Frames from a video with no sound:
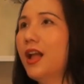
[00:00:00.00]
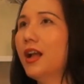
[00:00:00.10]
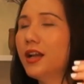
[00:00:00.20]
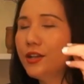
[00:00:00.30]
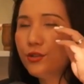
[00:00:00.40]

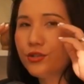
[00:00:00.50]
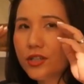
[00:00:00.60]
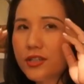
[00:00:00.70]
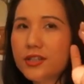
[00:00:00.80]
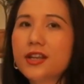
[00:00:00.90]
You
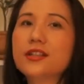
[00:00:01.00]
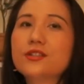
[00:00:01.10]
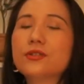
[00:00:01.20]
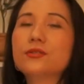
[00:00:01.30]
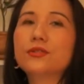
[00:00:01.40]
just need
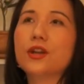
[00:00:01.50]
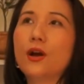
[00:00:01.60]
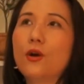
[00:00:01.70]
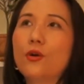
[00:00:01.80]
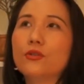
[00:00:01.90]
to
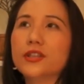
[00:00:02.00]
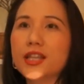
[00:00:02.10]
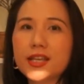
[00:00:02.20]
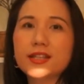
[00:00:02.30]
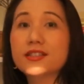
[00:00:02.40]
know
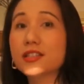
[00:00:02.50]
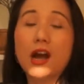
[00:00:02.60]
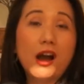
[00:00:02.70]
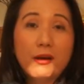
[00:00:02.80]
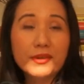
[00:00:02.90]
this
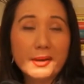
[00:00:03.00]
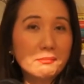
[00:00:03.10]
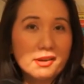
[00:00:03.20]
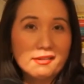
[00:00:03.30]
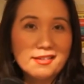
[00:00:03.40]
top
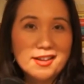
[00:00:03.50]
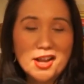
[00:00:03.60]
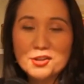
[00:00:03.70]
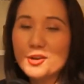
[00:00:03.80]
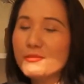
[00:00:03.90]
number.
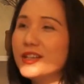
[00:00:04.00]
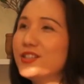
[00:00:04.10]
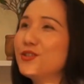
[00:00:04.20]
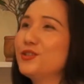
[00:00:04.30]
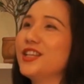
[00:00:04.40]
You don't need
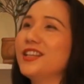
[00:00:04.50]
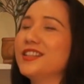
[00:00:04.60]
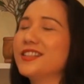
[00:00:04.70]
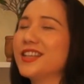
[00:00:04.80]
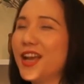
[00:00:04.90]
to
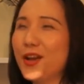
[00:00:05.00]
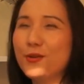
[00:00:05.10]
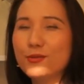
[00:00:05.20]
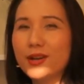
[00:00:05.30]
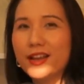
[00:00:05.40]

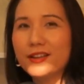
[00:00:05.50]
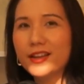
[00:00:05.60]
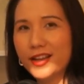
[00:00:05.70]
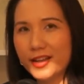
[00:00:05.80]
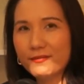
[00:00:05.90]
detail, like
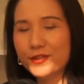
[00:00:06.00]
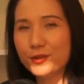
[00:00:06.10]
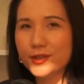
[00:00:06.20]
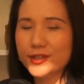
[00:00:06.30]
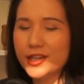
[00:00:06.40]
if
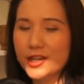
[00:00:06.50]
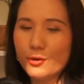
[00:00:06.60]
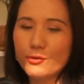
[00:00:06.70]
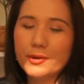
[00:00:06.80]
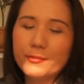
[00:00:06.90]
you're a
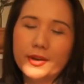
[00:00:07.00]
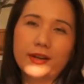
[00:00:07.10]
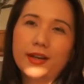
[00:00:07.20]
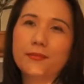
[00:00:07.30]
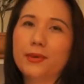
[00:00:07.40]
CEO or
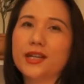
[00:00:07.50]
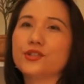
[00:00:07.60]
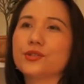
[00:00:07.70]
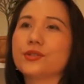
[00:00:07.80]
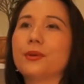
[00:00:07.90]
like
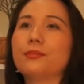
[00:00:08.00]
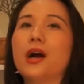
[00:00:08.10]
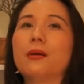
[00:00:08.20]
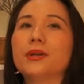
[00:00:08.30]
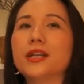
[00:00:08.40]
managers of
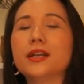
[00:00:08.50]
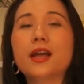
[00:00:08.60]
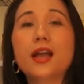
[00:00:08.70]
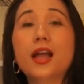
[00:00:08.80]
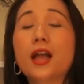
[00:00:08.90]
company,
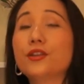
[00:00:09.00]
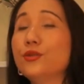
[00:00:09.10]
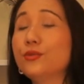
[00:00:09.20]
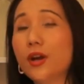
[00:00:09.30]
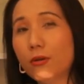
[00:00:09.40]

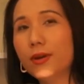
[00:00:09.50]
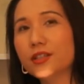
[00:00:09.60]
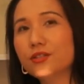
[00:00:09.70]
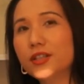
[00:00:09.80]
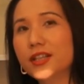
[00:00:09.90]
you don't
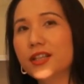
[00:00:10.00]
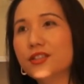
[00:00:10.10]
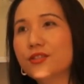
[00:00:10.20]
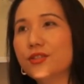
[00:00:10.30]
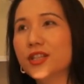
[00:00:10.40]
actually
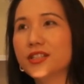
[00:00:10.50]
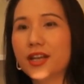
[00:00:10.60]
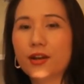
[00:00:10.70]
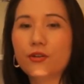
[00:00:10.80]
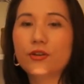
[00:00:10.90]
need to
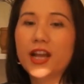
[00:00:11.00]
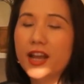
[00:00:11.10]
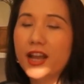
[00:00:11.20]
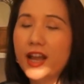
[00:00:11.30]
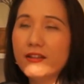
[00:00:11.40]
detail,
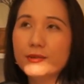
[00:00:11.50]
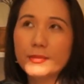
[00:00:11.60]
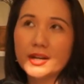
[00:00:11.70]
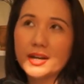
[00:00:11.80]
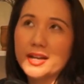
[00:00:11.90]
okay, every
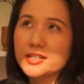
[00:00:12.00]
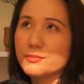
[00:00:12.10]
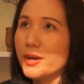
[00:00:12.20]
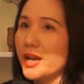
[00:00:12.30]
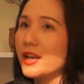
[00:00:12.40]
month I
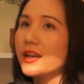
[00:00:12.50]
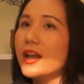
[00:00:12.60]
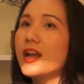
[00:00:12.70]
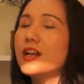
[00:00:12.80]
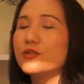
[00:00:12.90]
spend
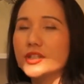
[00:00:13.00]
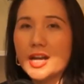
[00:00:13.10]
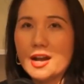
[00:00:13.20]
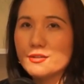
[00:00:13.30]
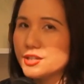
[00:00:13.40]

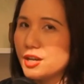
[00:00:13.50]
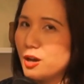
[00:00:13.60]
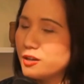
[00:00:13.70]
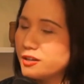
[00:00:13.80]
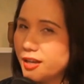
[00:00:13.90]

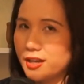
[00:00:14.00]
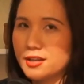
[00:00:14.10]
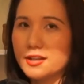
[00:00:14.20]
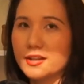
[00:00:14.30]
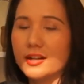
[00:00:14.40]
$3,000
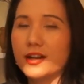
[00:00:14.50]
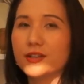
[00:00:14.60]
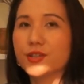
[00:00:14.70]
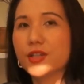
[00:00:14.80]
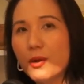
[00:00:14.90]
in
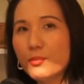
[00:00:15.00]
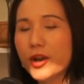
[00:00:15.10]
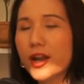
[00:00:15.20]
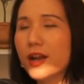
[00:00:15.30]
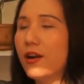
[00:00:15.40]

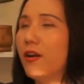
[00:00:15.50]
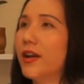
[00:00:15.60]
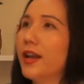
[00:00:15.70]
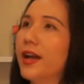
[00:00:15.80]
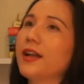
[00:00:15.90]
software or
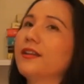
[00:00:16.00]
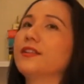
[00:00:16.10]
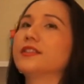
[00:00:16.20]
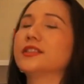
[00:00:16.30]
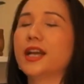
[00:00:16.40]

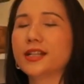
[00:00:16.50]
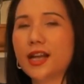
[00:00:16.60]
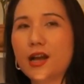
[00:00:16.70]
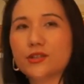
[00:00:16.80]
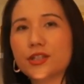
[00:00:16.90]
like
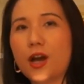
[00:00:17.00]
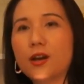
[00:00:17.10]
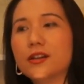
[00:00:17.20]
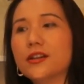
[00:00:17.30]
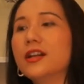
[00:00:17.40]

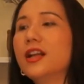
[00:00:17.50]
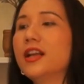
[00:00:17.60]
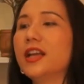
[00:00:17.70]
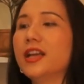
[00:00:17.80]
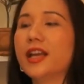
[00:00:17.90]
$10,000
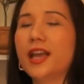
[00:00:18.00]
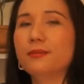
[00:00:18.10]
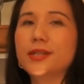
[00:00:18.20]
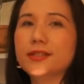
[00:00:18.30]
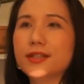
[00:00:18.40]
in
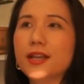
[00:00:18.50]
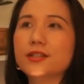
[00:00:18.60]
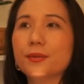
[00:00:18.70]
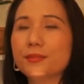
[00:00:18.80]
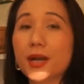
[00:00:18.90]
ABC.
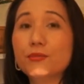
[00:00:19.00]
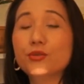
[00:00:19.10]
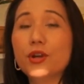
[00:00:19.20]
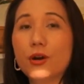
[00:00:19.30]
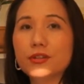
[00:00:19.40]
Sometimes you
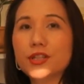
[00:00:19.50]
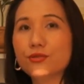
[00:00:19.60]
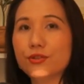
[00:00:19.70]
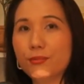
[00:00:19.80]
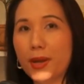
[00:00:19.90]
don't need to
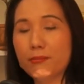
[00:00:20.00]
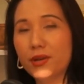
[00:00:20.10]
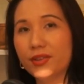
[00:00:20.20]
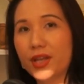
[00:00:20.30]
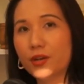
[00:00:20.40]

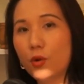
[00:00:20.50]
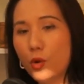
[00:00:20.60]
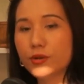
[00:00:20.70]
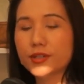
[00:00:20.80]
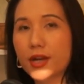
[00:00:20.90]
remember that
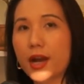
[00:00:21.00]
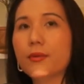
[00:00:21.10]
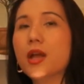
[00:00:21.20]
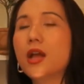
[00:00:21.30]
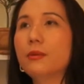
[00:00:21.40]
all the time,
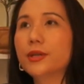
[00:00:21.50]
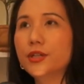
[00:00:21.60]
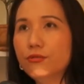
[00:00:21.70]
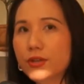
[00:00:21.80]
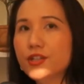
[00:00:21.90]
but
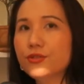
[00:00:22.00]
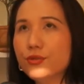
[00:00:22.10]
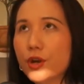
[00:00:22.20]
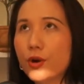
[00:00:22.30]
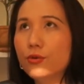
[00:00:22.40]
you need to
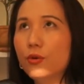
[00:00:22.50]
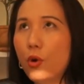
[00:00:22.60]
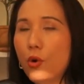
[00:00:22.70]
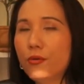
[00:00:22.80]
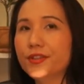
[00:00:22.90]
know
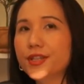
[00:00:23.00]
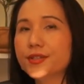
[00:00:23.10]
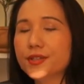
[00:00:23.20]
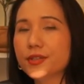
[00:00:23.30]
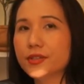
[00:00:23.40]
all of
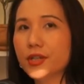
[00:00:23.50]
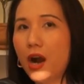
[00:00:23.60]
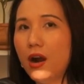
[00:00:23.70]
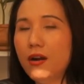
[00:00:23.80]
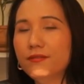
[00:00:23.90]
this
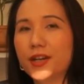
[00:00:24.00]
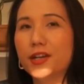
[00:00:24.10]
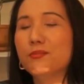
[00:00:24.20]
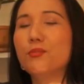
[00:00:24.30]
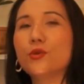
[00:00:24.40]
top and
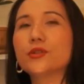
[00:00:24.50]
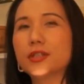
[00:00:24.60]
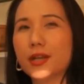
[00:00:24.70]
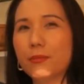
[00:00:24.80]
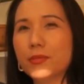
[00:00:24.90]

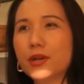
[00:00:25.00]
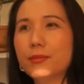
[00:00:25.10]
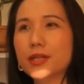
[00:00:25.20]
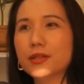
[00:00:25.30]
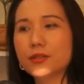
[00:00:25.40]
important number,
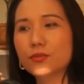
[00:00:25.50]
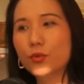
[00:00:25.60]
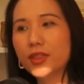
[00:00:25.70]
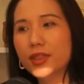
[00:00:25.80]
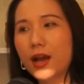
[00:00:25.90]
because
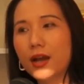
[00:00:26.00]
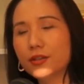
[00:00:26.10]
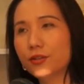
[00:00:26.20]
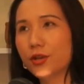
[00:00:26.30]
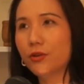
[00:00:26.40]
with that,
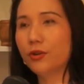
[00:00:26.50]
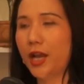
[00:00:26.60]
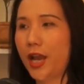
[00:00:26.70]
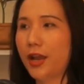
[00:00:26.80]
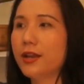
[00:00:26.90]
you know,
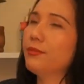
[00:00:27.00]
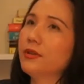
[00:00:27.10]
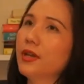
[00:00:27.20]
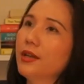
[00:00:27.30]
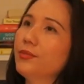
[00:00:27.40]
okay,
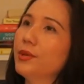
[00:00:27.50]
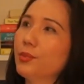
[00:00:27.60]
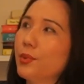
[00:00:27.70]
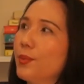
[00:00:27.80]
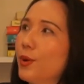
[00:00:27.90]
if the
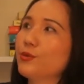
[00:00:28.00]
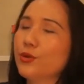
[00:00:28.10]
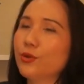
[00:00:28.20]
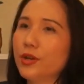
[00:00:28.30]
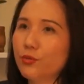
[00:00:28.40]

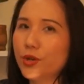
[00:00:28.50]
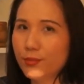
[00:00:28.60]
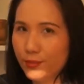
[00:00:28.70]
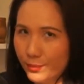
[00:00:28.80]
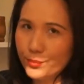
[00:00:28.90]
proposal that we
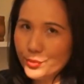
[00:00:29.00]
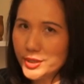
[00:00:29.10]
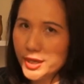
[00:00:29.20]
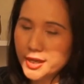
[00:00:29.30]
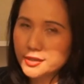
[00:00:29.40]

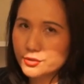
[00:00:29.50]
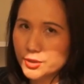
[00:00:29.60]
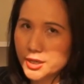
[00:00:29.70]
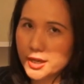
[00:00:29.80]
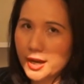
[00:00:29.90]
put
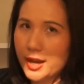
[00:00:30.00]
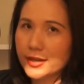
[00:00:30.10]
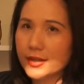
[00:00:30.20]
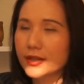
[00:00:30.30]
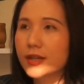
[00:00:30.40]
into the
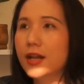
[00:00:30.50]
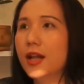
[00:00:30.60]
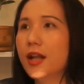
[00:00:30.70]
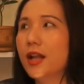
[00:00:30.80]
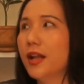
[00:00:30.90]
client,
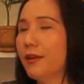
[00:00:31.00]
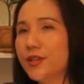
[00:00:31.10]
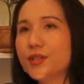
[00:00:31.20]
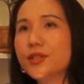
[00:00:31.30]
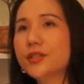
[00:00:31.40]
if
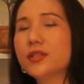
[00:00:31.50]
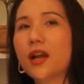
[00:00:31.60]
this is